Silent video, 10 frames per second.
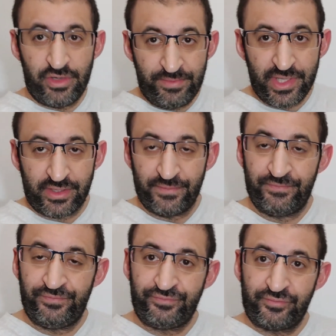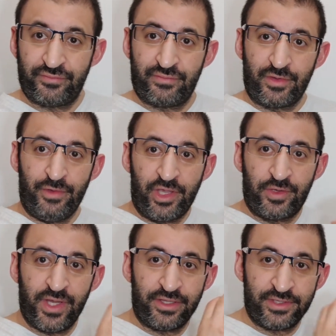So I will repeat.
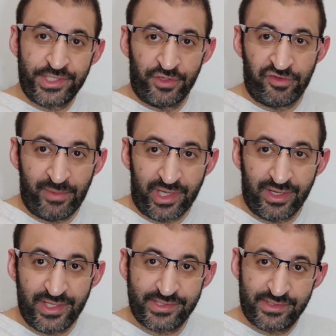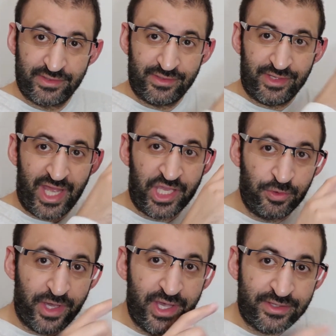When I create an instance for my class, I